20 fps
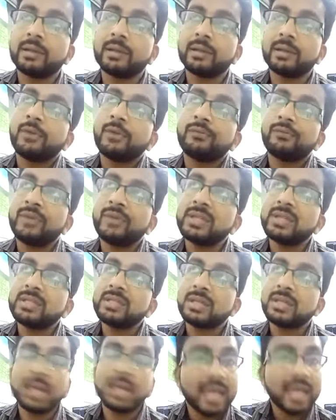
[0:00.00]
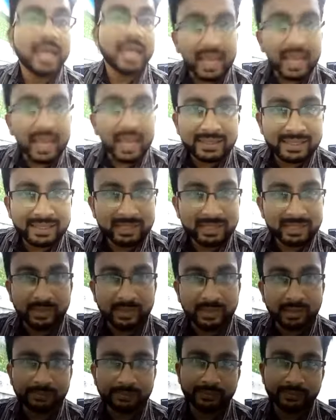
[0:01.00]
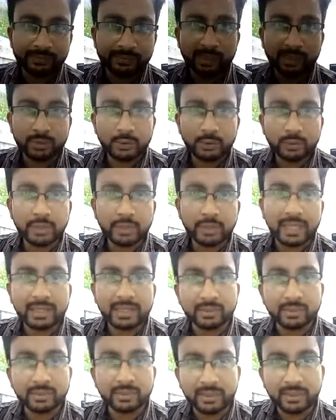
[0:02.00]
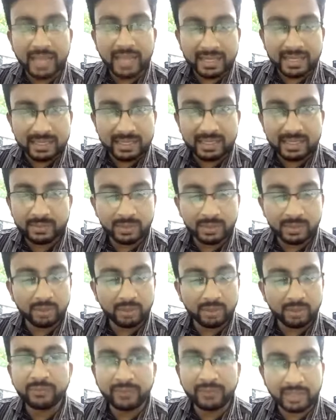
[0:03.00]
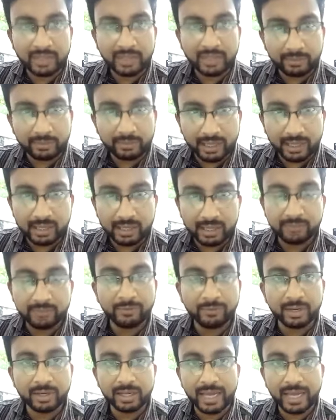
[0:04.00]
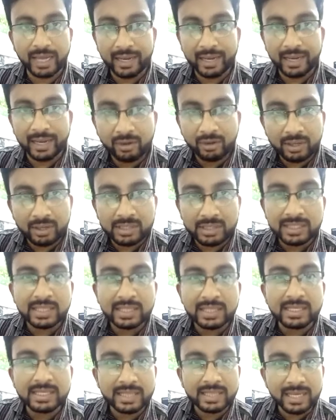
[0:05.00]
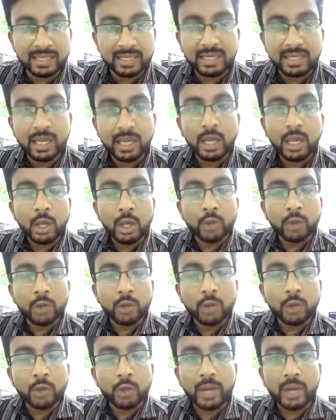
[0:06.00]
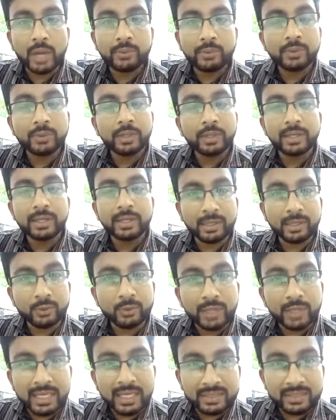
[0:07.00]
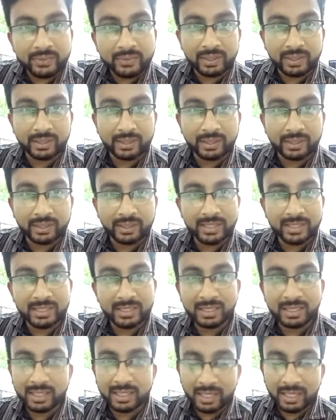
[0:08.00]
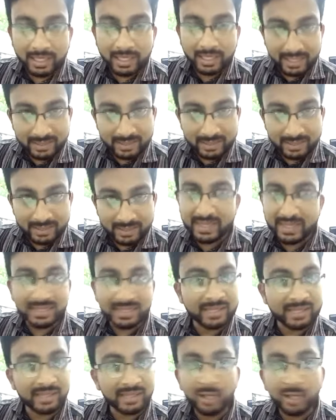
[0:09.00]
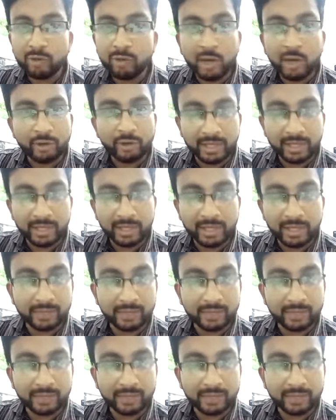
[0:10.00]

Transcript: First, assessment. To get a good assessment of a female for a gynecological case, you have to take a good history. First, history, basic thing you have to take.